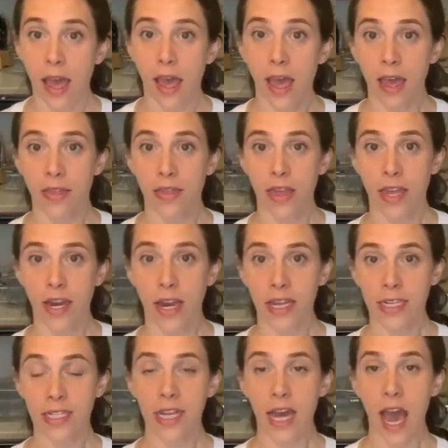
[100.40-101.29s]
and then
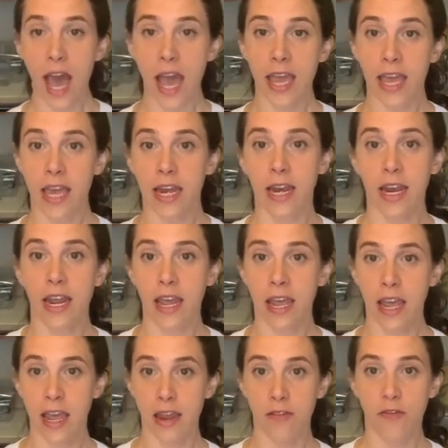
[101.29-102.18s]
I tie it
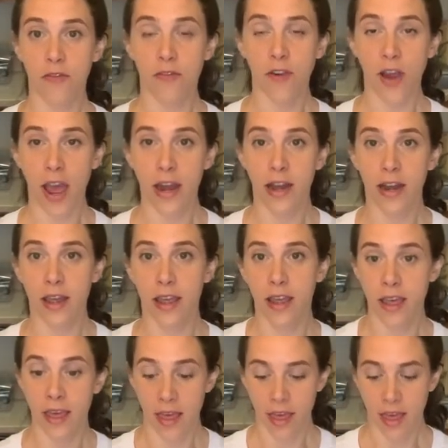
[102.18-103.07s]
in front.
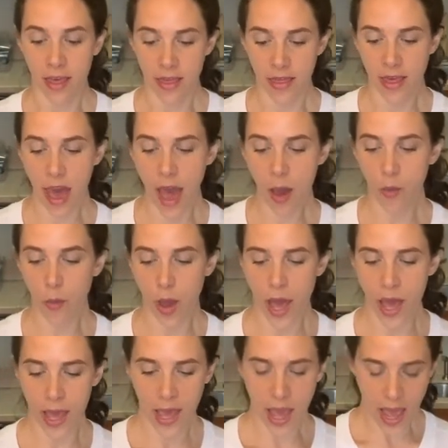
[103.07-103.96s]
That
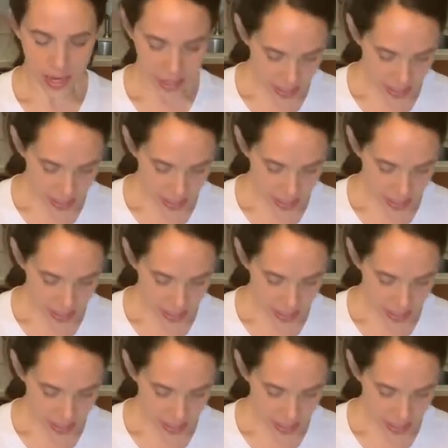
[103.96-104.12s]
way I